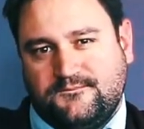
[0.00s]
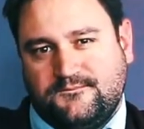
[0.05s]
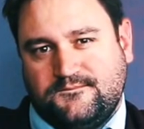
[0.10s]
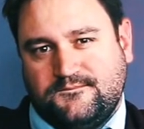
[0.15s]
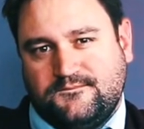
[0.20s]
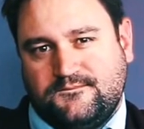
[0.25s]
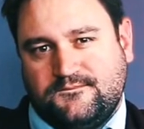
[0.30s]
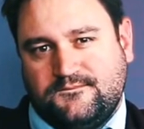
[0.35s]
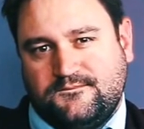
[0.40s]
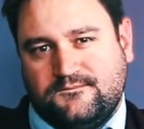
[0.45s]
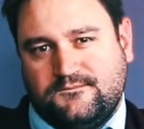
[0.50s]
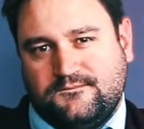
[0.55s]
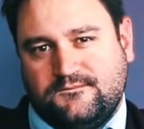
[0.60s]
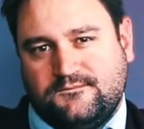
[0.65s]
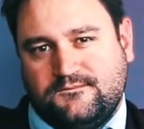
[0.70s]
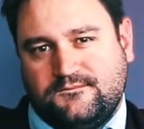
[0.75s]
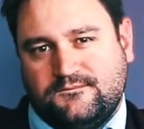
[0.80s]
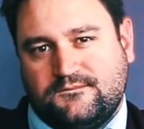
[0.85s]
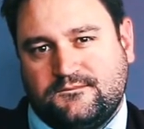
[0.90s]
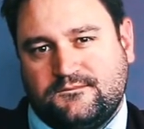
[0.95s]
with the
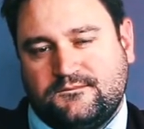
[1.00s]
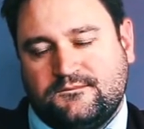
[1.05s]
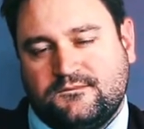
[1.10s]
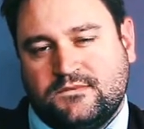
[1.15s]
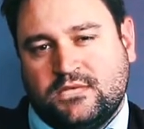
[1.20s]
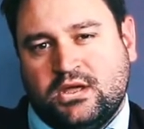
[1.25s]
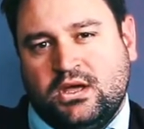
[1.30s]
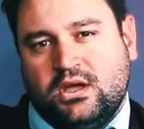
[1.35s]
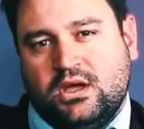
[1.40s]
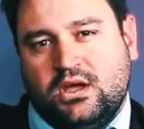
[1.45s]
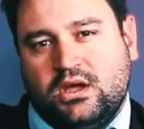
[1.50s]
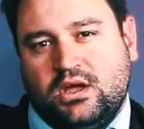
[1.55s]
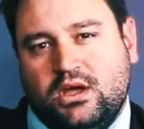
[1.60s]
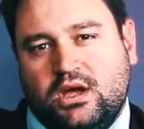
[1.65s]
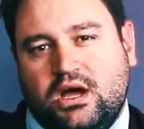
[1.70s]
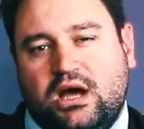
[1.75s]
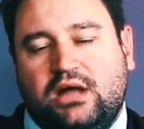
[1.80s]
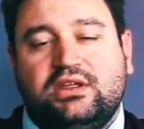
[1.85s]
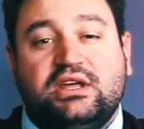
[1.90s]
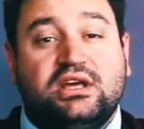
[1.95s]
students?
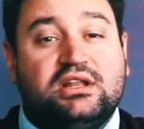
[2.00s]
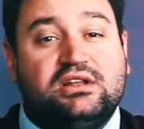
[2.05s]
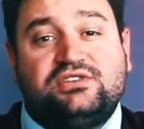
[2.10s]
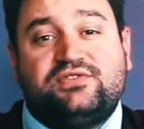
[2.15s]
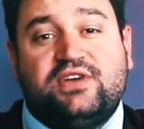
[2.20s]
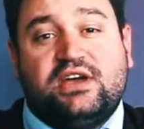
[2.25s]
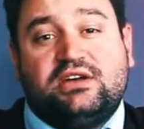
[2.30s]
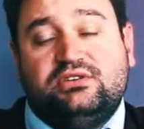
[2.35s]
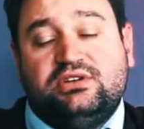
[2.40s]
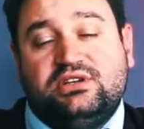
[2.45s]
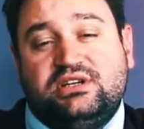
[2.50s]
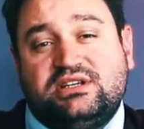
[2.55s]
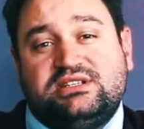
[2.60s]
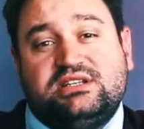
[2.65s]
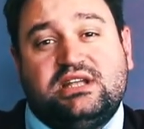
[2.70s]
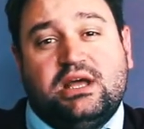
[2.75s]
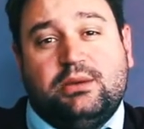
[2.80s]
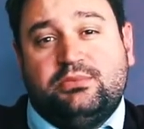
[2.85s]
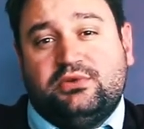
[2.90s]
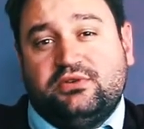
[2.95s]
Uh, the English faculty does
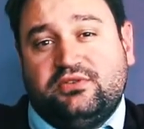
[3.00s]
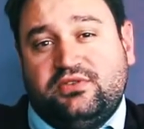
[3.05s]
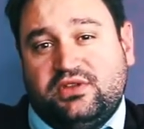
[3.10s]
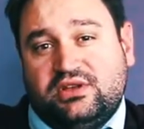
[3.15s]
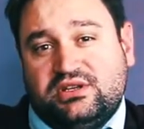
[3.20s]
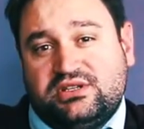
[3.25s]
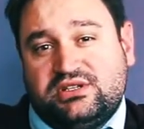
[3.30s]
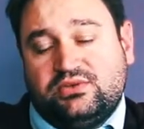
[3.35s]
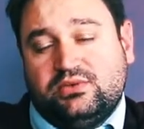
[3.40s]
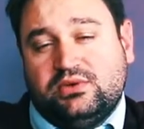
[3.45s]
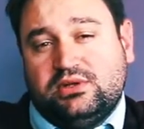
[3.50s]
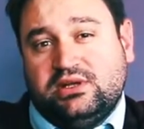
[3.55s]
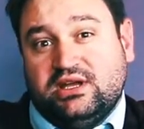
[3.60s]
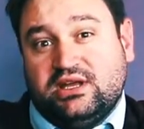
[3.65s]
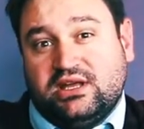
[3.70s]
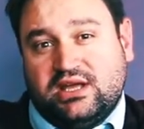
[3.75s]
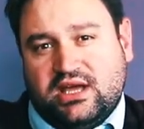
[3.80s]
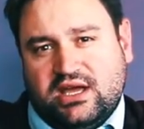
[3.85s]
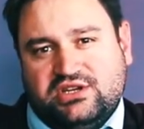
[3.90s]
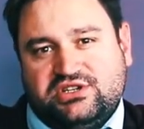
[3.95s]
a number of things to really
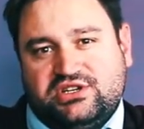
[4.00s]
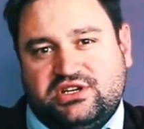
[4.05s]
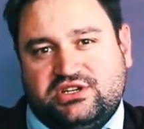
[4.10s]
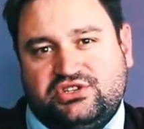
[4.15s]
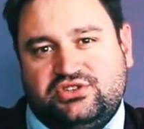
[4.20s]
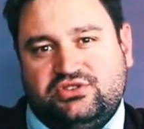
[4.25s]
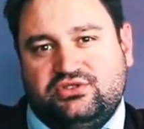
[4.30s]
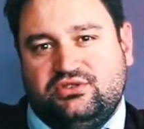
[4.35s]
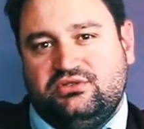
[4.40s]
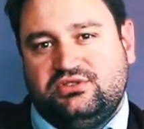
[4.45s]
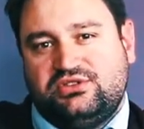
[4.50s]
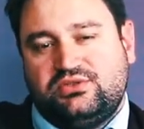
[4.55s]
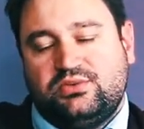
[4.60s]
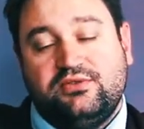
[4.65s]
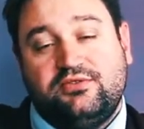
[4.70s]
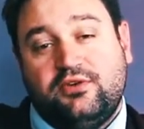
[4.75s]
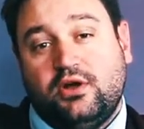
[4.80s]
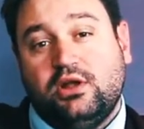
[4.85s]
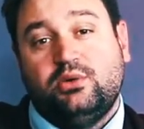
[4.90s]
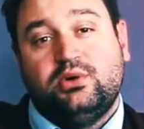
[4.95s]
engage our students. We
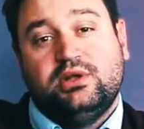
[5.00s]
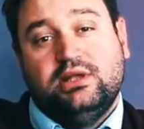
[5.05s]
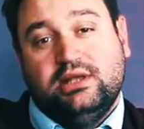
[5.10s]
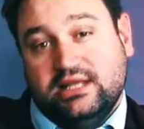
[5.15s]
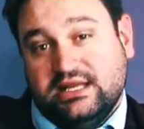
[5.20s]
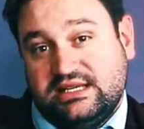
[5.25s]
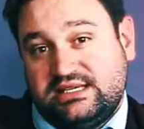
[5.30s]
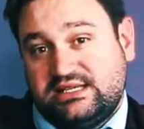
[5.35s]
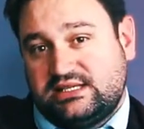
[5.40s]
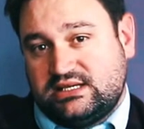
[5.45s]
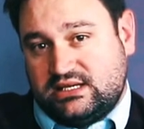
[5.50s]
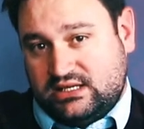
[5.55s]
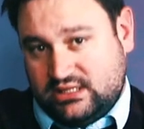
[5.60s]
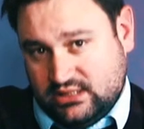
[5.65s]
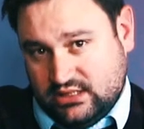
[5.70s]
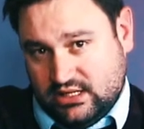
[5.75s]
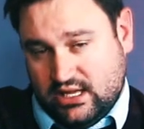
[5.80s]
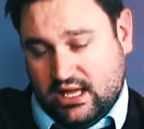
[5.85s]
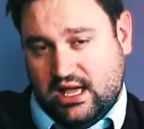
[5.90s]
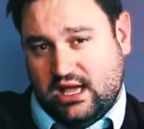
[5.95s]
follow a
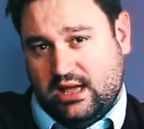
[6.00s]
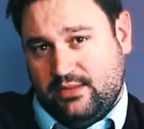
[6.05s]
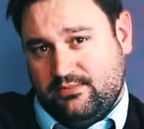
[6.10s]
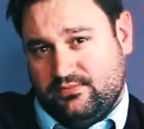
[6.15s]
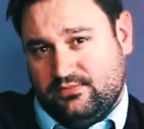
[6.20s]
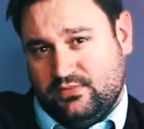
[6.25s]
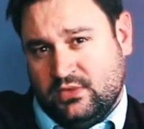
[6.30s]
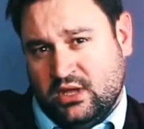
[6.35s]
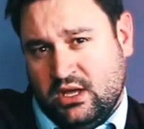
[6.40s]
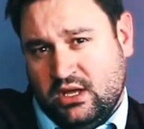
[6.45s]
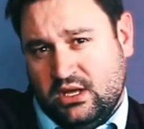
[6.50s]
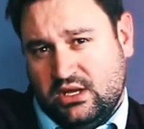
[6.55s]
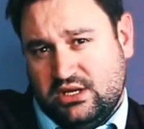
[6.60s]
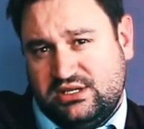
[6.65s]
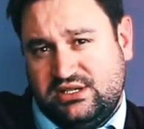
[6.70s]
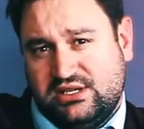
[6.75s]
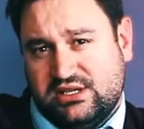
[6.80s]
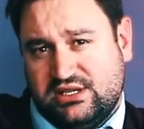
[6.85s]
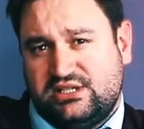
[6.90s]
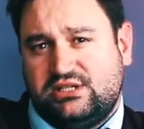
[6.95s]
LISC um,
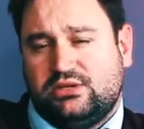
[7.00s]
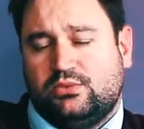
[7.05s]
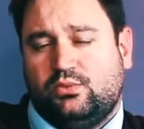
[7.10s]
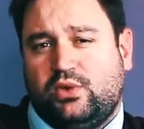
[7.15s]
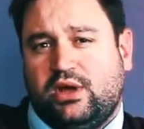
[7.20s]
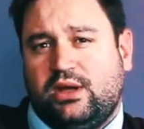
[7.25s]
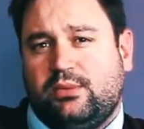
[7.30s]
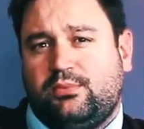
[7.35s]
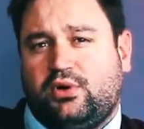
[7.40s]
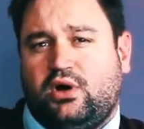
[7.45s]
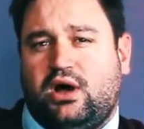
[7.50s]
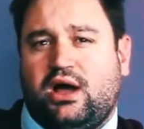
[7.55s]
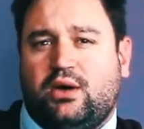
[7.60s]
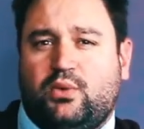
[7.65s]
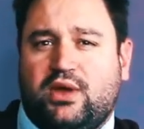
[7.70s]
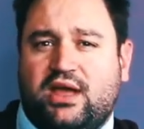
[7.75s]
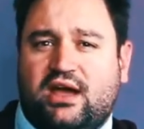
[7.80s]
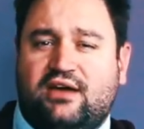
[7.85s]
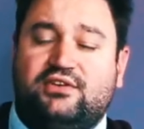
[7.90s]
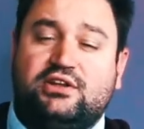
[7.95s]
system whereby
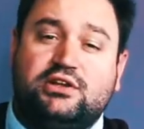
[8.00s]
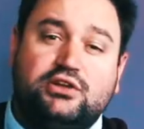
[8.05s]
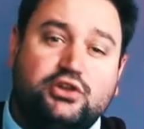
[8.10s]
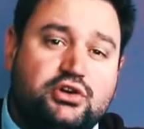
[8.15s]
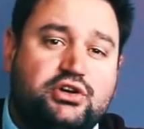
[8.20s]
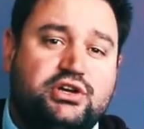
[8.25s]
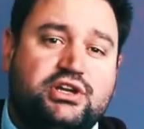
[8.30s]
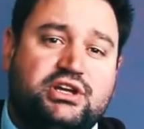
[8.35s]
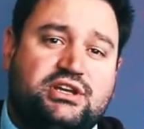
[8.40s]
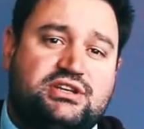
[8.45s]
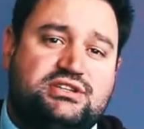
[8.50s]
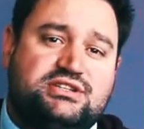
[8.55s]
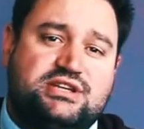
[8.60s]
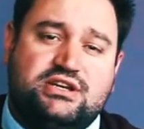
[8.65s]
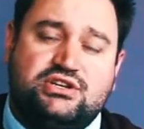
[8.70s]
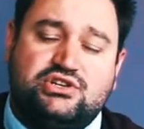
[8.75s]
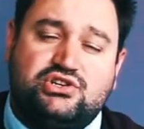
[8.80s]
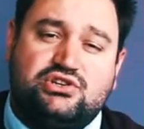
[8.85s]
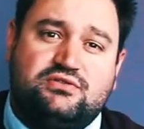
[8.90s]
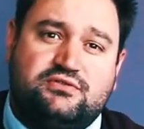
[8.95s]
we have a learning
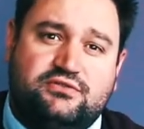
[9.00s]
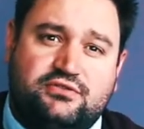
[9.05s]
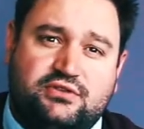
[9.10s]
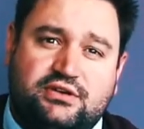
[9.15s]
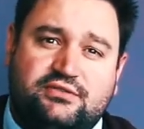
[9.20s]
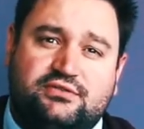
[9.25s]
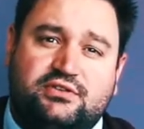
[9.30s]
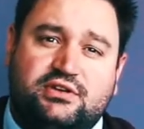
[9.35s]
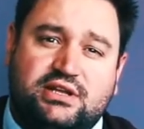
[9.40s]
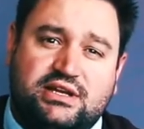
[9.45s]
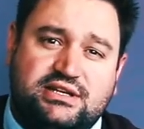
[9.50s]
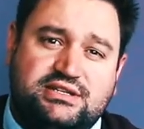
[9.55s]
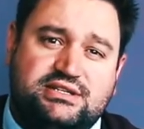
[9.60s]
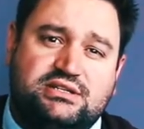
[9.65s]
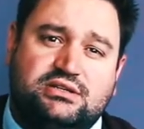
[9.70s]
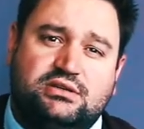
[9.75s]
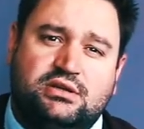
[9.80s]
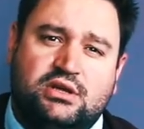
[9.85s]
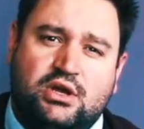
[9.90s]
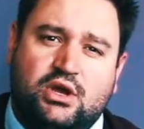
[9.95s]
intention for every
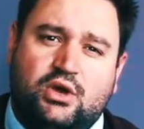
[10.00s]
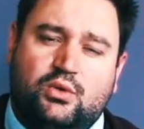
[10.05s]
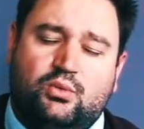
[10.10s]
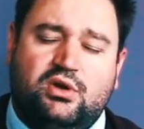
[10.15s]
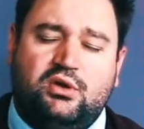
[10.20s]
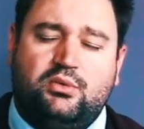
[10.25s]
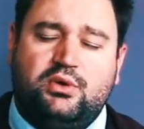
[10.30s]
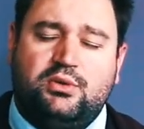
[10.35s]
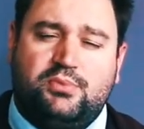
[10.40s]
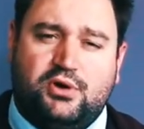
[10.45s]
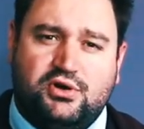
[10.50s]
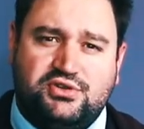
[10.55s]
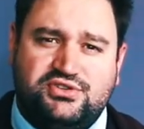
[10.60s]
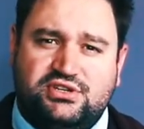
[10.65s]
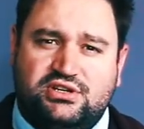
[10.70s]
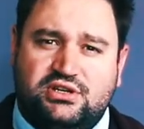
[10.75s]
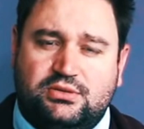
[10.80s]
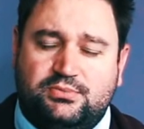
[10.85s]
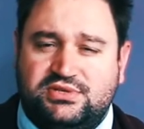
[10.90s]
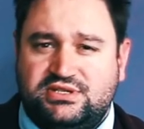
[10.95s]
lesson, where we
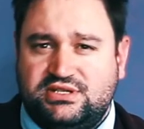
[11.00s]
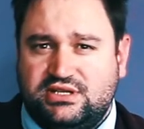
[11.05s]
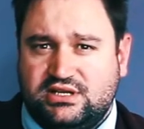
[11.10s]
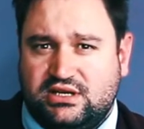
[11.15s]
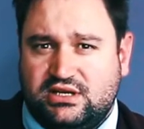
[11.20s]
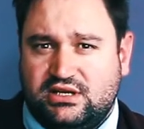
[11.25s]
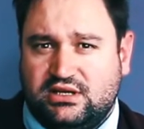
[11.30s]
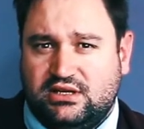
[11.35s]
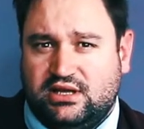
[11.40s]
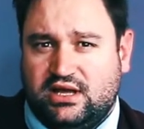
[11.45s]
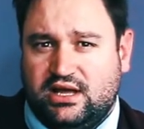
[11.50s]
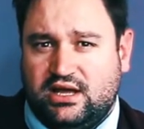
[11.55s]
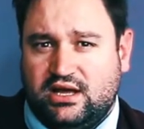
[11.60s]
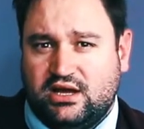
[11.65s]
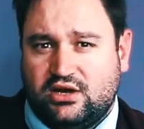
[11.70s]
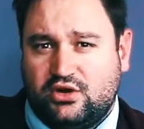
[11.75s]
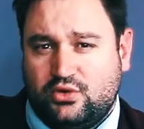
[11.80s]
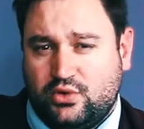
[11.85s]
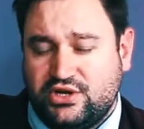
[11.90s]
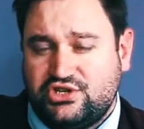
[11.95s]
posit a
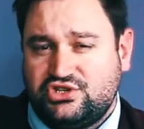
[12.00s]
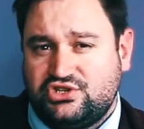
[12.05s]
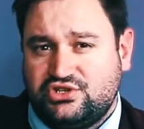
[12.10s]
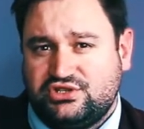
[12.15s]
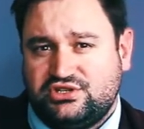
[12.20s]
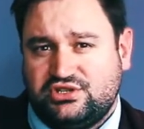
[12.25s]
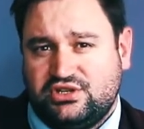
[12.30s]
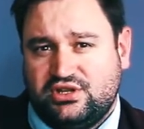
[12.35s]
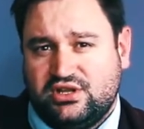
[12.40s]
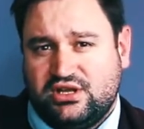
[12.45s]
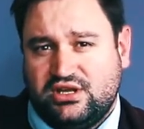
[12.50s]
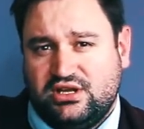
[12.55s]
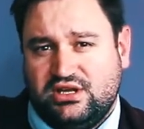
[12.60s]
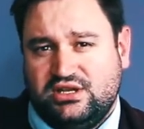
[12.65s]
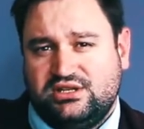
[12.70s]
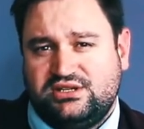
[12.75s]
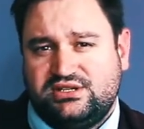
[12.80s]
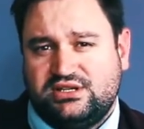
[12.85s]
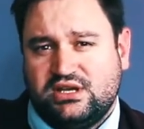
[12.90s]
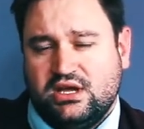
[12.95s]
particular question to the
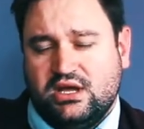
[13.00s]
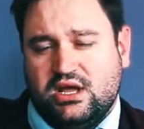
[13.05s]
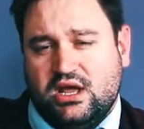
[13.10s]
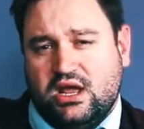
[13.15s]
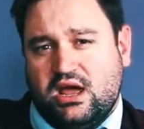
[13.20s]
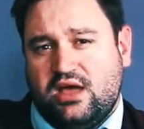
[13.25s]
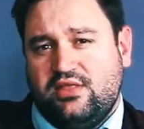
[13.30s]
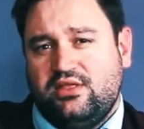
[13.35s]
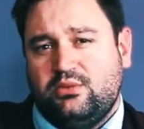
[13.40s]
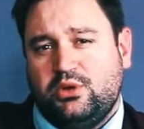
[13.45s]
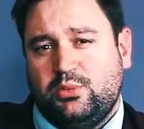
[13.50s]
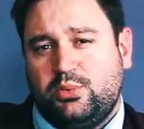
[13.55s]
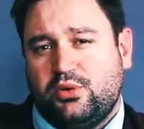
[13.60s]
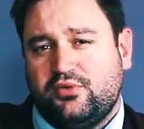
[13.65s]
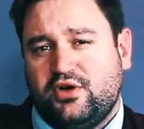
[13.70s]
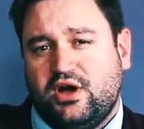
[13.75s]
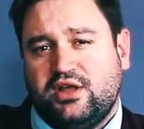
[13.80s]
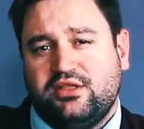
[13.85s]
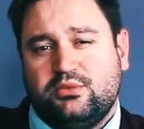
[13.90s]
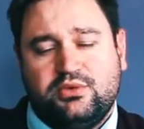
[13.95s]
kids, and then we
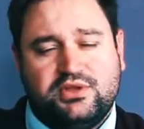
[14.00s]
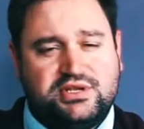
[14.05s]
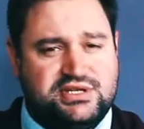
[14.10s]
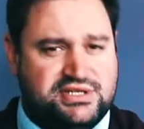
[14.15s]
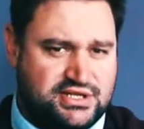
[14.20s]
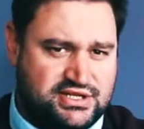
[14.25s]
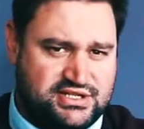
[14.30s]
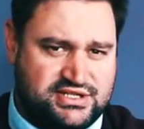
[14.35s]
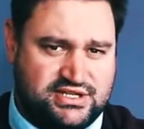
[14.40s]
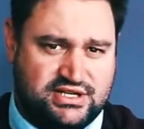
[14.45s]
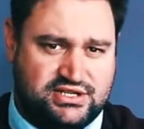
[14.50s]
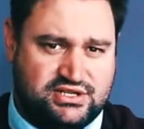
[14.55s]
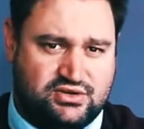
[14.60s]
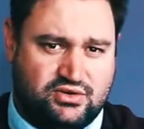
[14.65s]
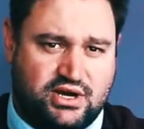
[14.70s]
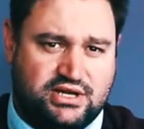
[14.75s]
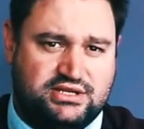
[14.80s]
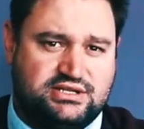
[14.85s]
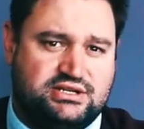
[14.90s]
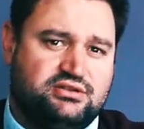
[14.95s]
provide them with success
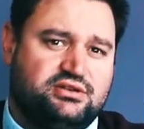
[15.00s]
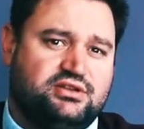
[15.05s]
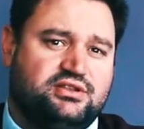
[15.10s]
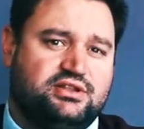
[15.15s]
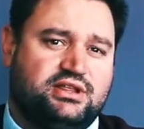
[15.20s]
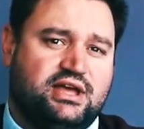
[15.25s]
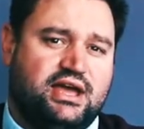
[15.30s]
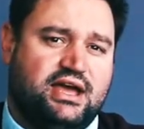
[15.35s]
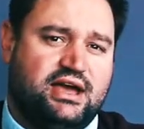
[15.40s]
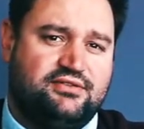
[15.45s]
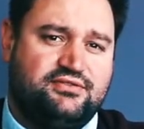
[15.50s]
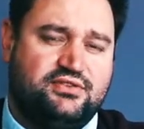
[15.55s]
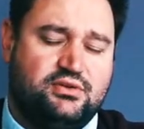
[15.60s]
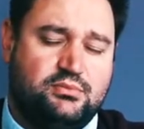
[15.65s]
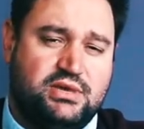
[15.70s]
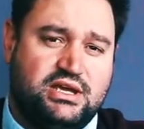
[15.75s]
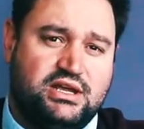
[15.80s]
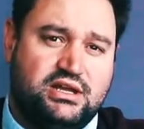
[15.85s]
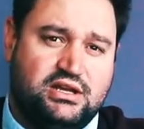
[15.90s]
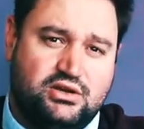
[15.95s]
criteria that they have to
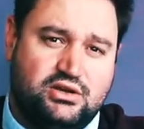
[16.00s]
meet